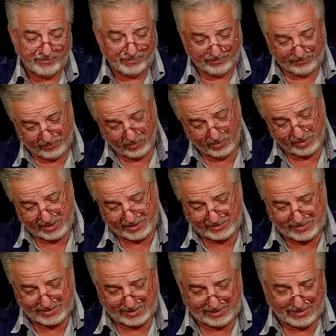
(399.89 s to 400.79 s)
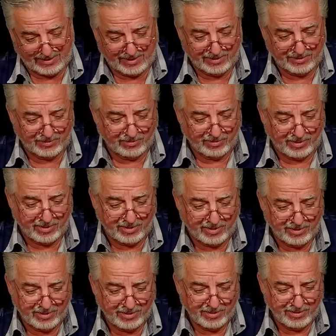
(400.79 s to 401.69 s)
before 1900.
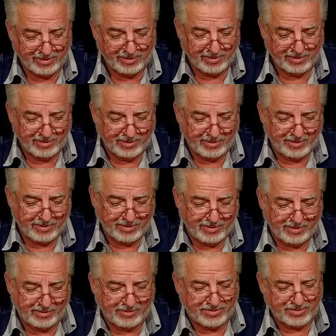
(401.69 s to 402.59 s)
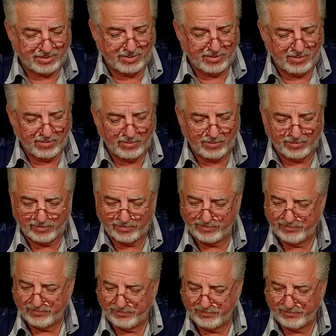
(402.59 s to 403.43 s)
And so,